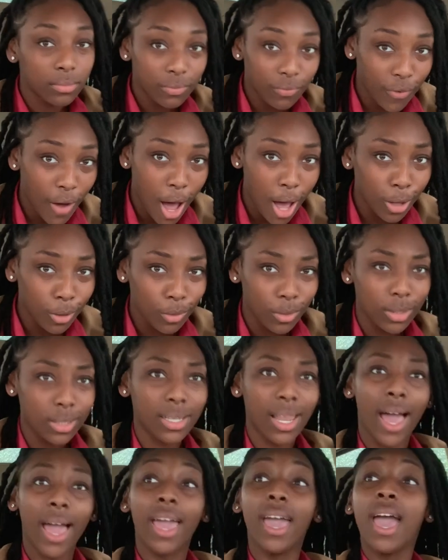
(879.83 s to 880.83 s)
followers.
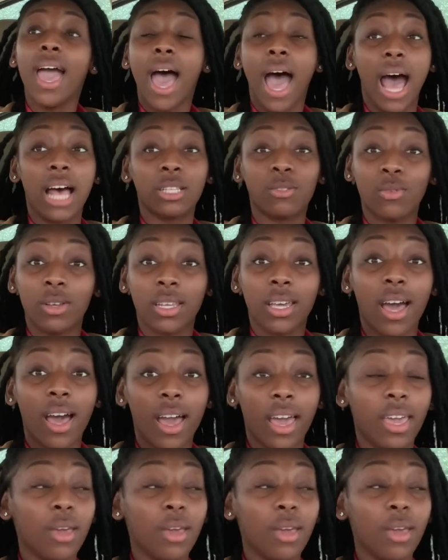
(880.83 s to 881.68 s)
Like, I swear to God,